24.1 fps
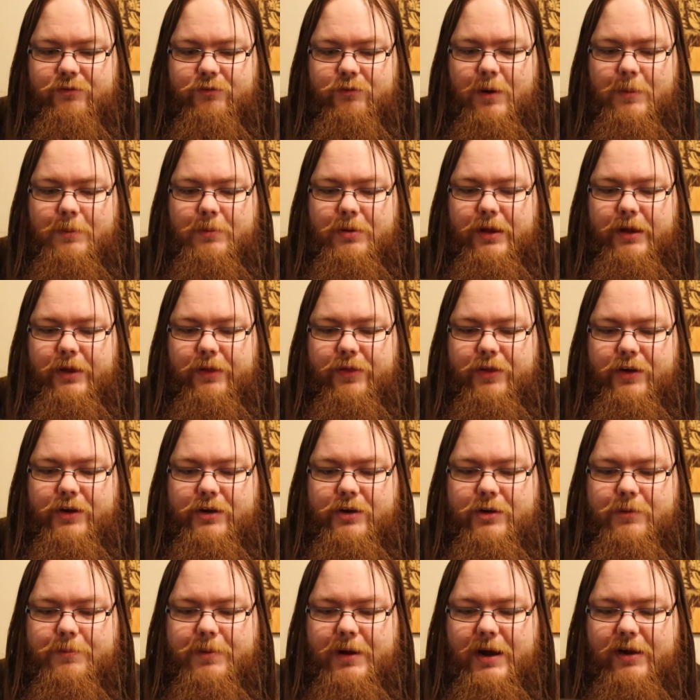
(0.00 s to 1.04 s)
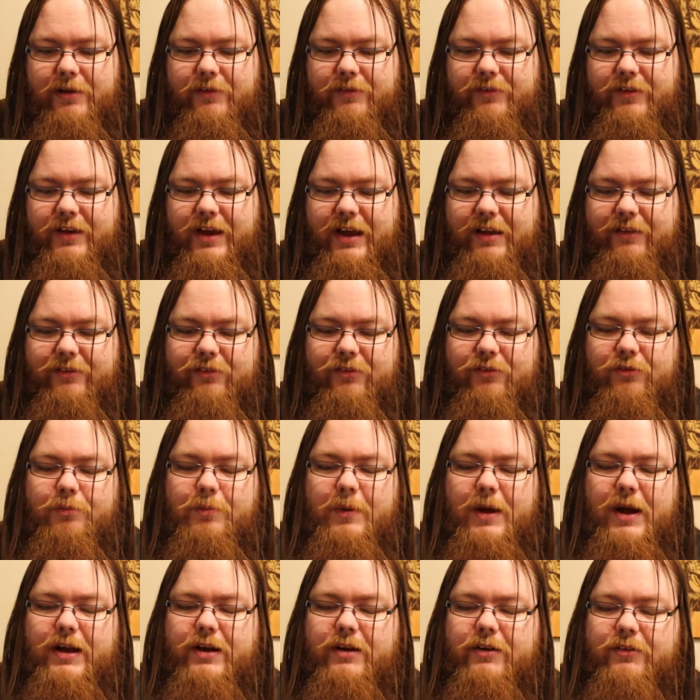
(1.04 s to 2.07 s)
Rumbling thunder pounds the castle
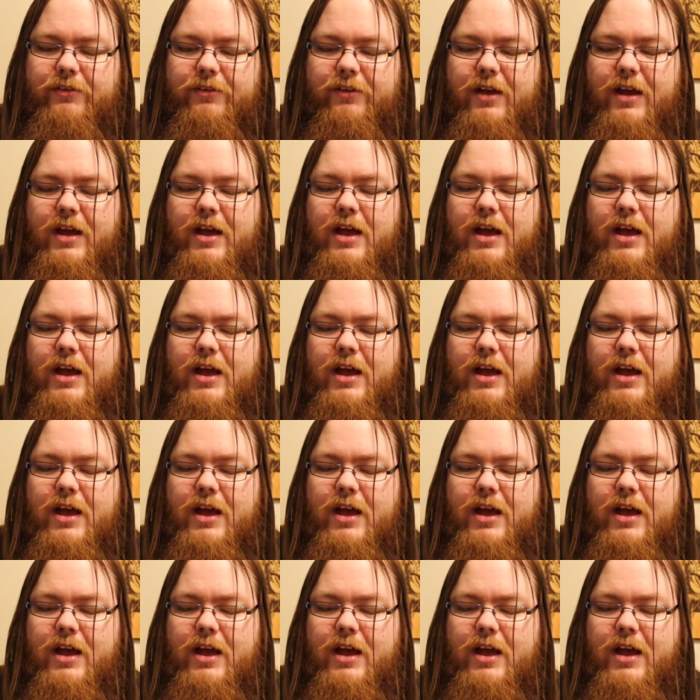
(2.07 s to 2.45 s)
spires.